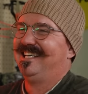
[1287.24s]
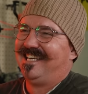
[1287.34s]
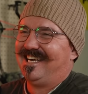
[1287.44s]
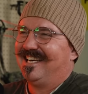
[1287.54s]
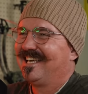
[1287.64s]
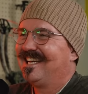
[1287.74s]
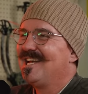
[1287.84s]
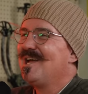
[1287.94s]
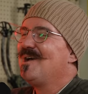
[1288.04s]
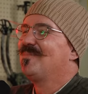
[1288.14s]
yeah,
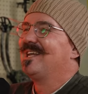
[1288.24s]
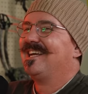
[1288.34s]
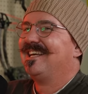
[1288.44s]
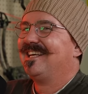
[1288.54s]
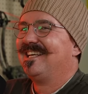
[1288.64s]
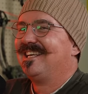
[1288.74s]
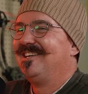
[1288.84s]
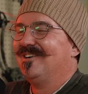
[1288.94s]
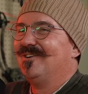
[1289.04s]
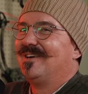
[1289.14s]
but I, you
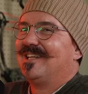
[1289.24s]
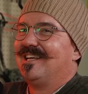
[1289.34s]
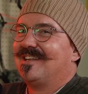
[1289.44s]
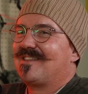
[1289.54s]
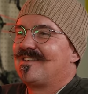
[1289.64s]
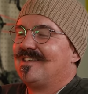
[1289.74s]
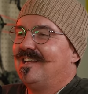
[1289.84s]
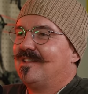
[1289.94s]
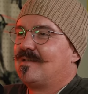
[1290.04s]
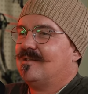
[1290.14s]
know, it's
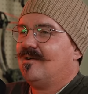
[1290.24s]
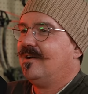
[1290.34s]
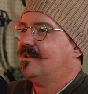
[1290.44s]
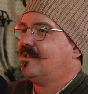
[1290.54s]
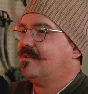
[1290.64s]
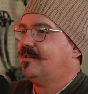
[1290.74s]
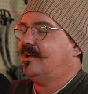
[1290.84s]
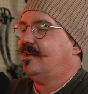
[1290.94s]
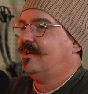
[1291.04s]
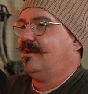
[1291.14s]
it's not
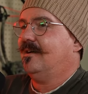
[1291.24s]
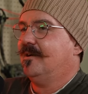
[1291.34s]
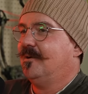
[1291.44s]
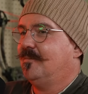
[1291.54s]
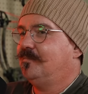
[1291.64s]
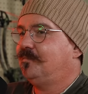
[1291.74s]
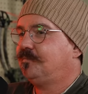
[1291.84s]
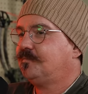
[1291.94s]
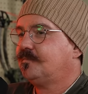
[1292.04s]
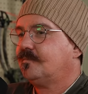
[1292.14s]
the um,
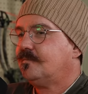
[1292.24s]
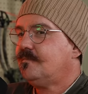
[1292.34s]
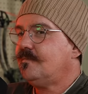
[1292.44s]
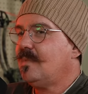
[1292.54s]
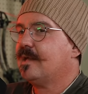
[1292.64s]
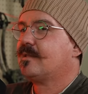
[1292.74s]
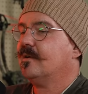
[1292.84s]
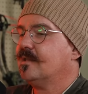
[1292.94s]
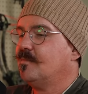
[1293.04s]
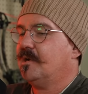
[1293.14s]
it's
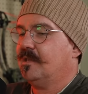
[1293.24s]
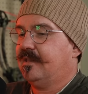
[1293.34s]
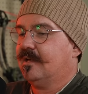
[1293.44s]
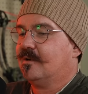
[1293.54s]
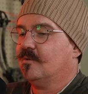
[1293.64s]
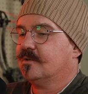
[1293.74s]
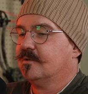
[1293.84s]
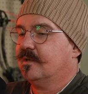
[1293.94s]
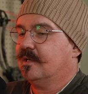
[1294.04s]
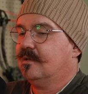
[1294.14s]
not the monolithic
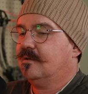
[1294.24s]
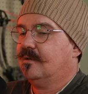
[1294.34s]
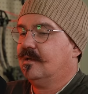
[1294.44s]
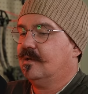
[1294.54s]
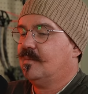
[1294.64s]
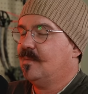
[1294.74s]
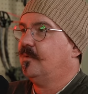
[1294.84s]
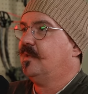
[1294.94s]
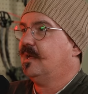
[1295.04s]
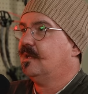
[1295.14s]
culture that that people
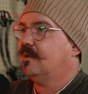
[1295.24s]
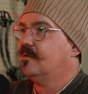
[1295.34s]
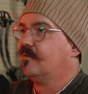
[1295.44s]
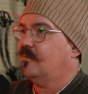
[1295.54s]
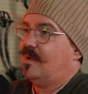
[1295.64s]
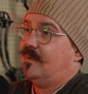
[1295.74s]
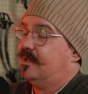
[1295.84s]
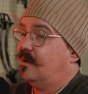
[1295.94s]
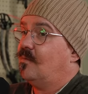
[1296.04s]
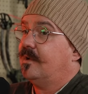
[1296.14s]
think it is or maybe
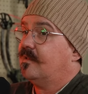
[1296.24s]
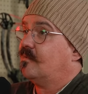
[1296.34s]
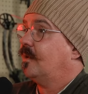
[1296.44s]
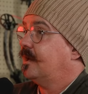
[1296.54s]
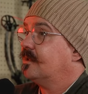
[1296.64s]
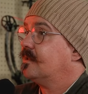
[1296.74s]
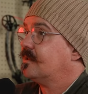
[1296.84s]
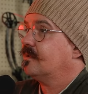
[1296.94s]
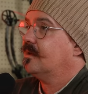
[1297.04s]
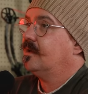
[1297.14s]
that it once
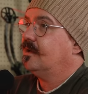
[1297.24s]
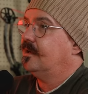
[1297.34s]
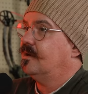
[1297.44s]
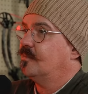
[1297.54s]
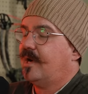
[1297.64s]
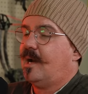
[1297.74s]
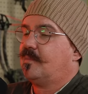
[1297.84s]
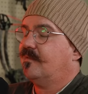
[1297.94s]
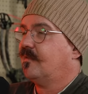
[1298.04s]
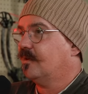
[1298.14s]
was you know
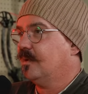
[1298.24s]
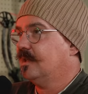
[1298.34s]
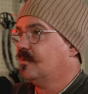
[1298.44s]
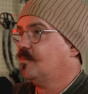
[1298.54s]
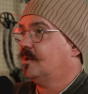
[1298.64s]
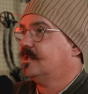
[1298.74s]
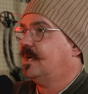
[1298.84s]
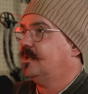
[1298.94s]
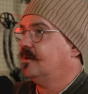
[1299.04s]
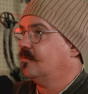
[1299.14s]
perhaps if i had written this book
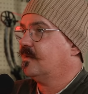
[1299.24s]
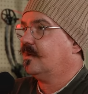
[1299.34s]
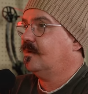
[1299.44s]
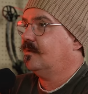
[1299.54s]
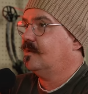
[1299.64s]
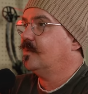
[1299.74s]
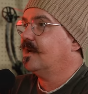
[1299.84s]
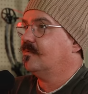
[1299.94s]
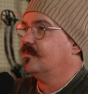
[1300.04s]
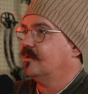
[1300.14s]
10 years ago it would
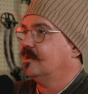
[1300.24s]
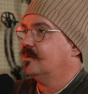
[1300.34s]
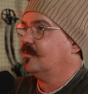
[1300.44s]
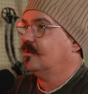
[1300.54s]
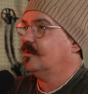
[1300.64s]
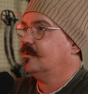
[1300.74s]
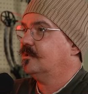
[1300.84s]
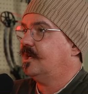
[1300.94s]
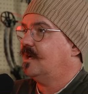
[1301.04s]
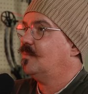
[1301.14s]
have a very different
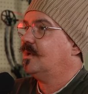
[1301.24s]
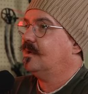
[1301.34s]
shape